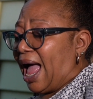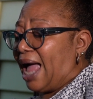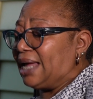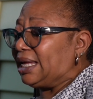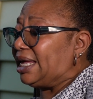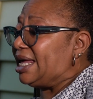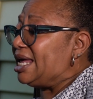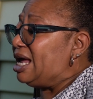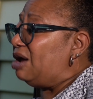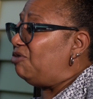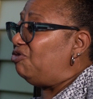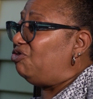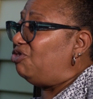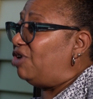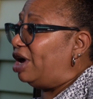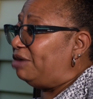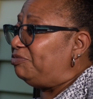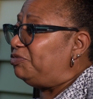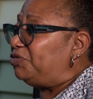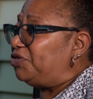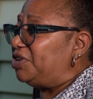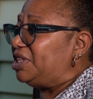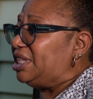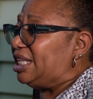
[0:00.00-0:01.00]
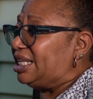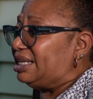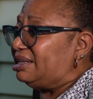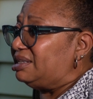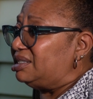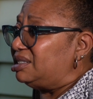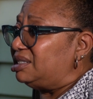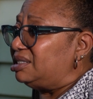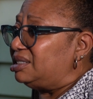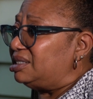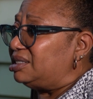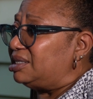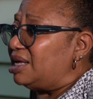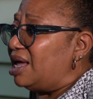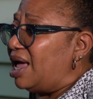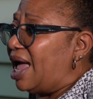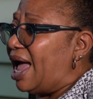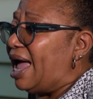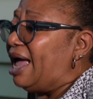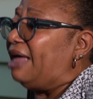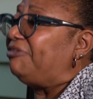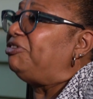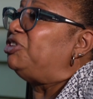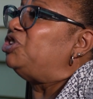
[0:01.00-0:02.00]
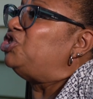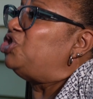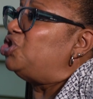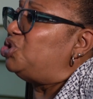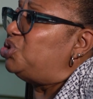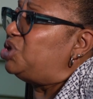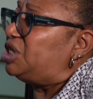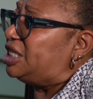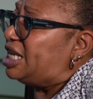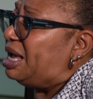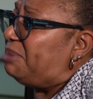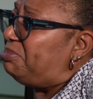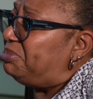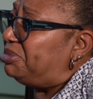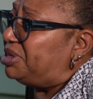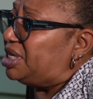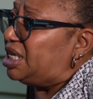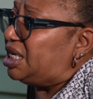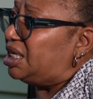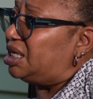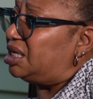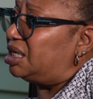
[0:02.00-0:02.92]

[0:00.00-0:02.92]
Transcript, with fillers: I can't run from this. I have to do something.